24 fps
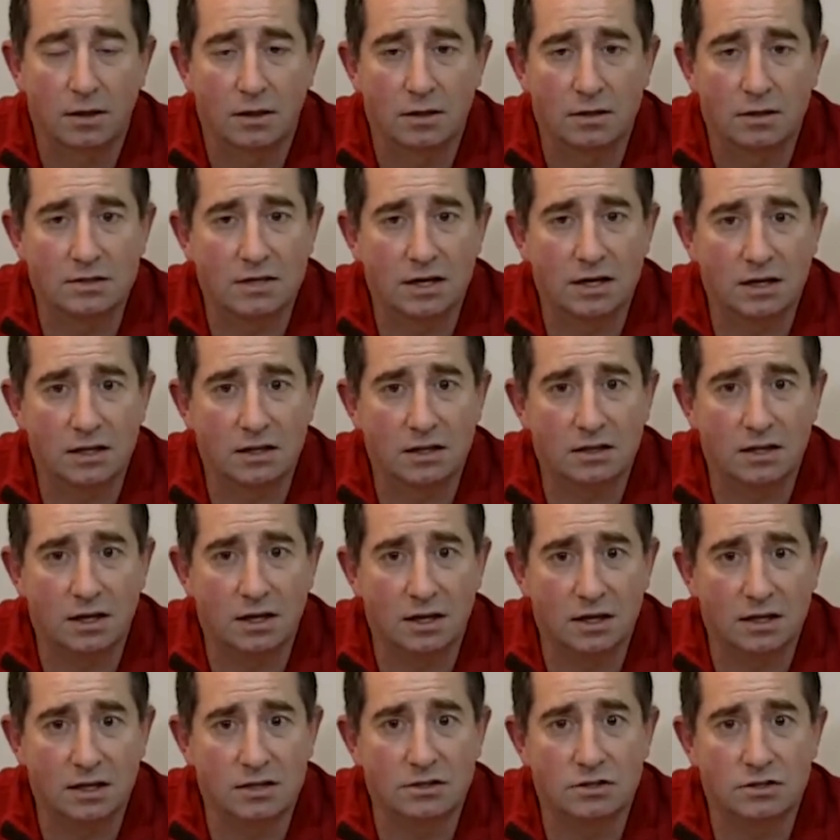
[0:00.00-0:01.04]
The second
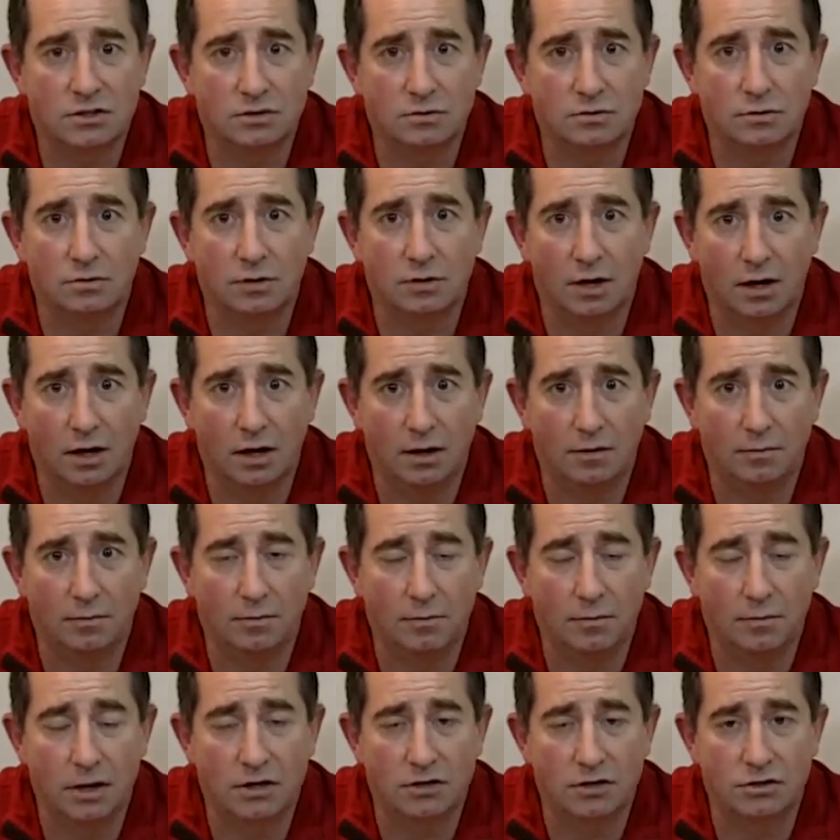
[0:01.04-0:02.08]
thing is to uh,
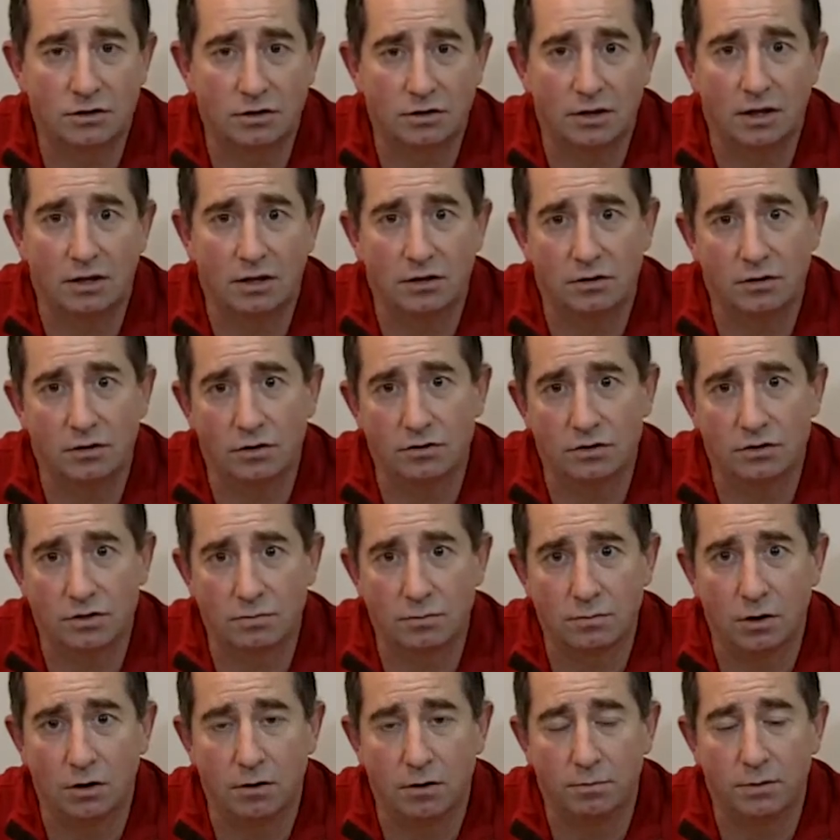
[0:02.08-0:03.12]
make sure that you don't
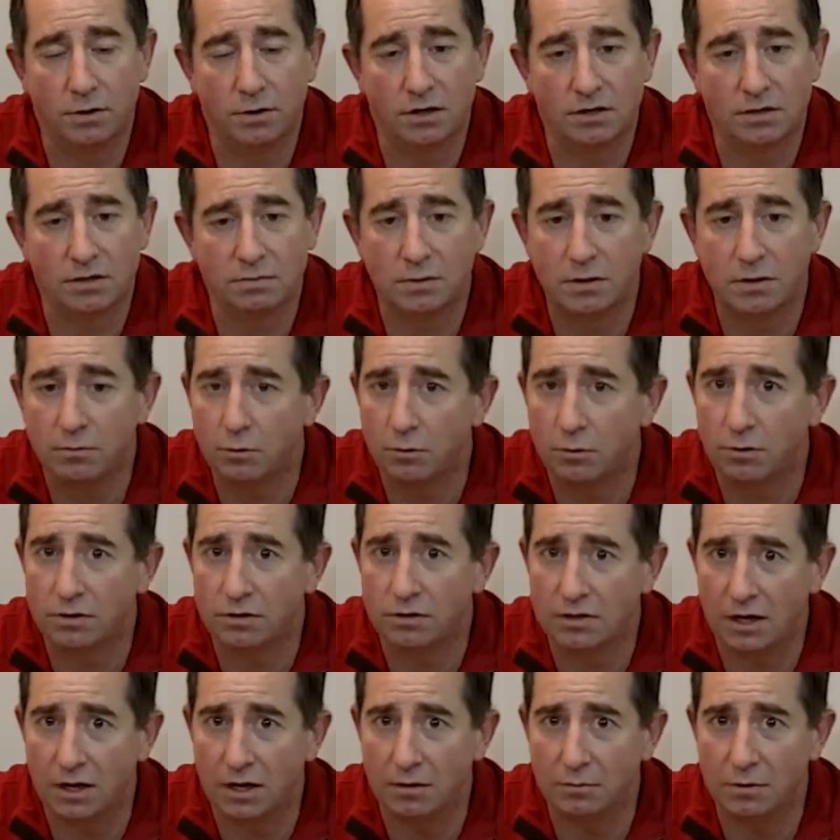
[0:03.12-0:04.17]
smoke because people
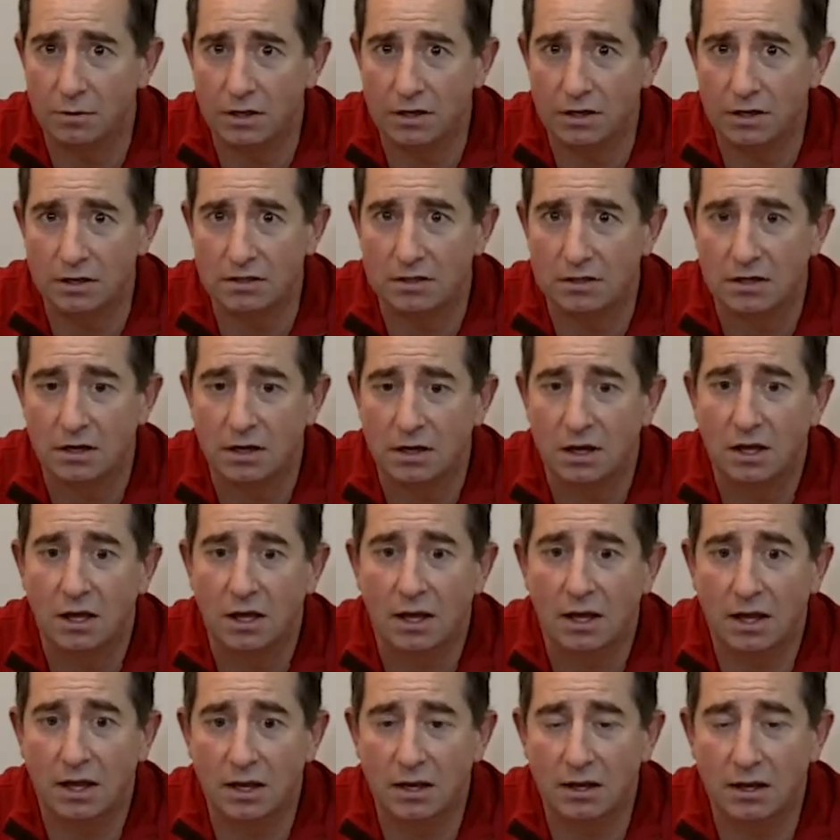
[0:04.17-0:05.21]
with diabetes
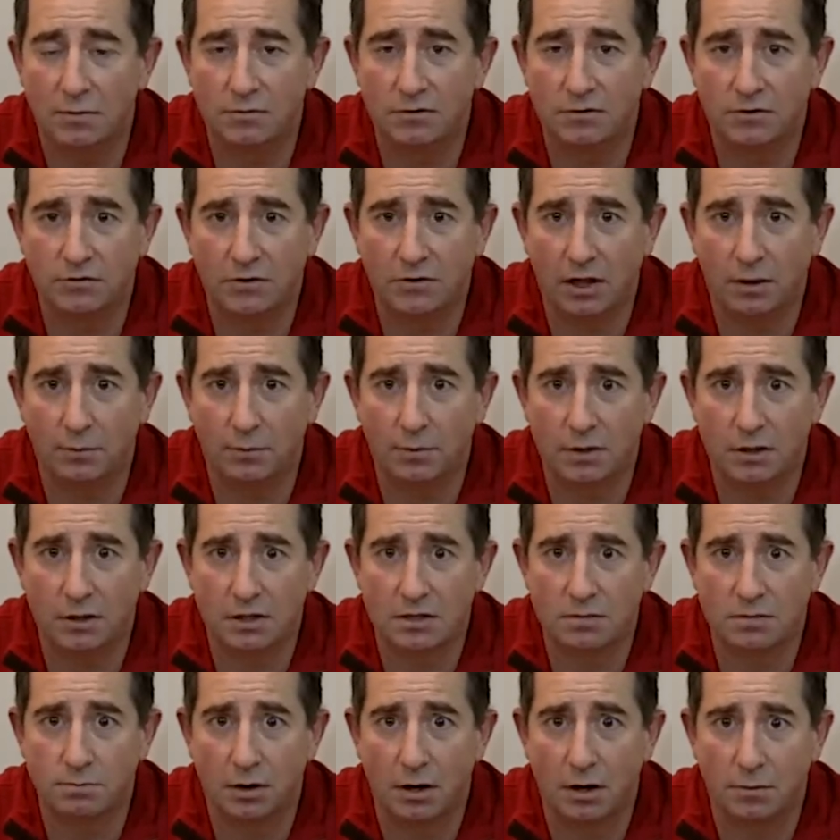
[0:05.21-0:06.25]
end up developing
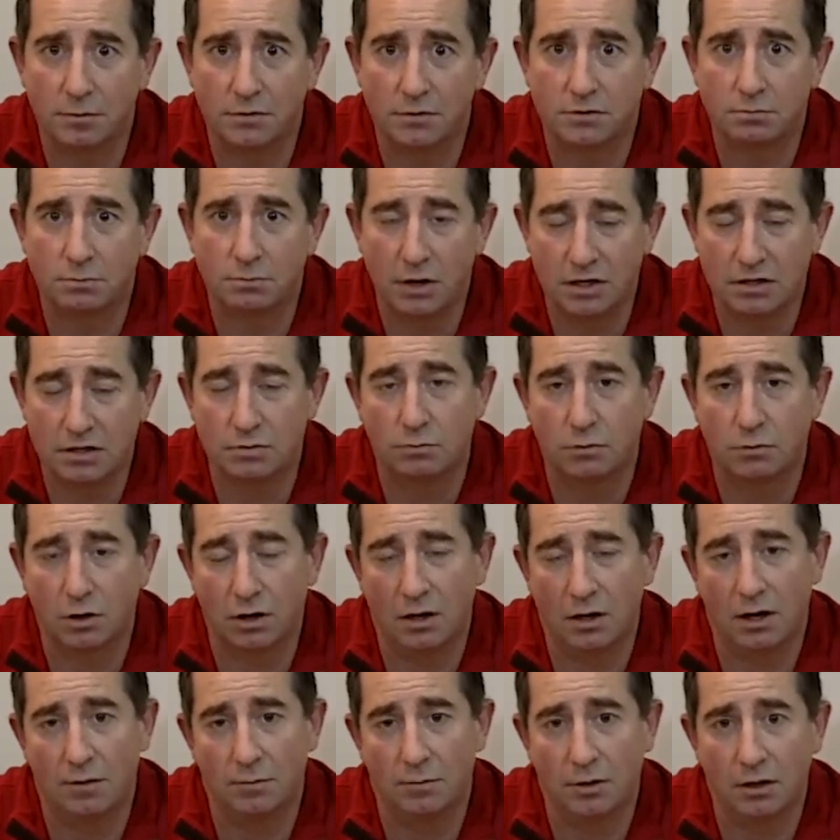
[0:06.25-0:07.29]
these problems much more
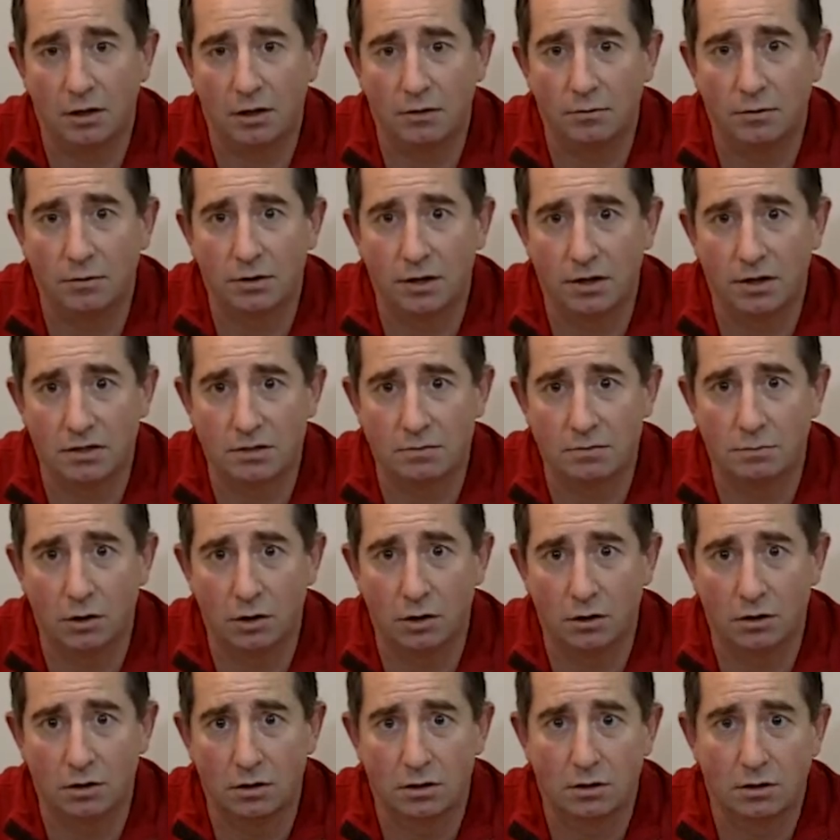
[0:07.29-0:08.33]
commonly when they
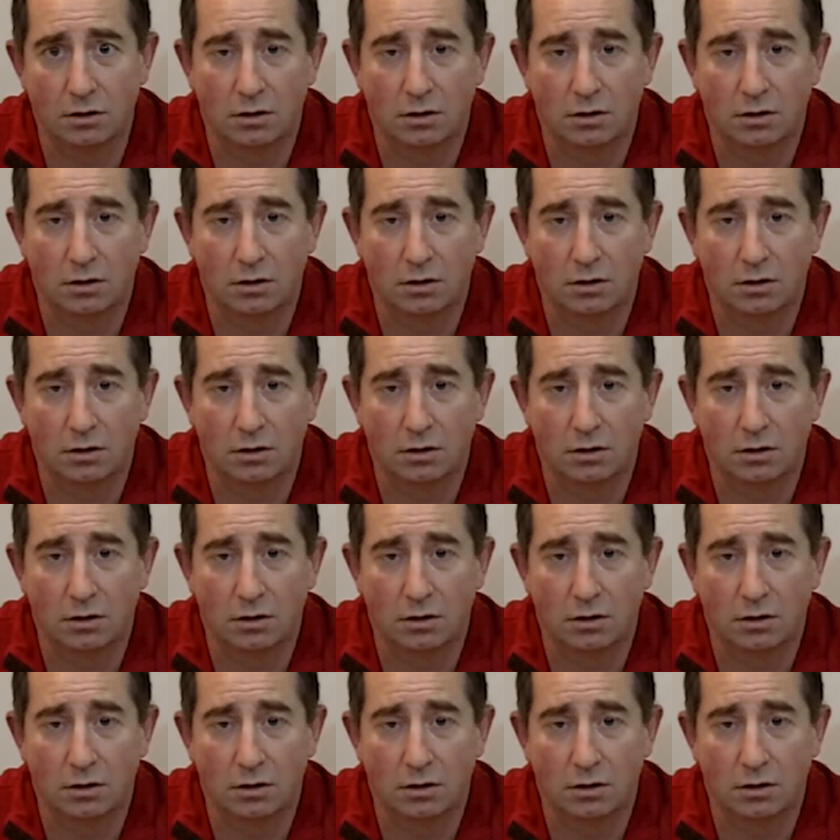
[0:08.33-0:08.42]
smoke.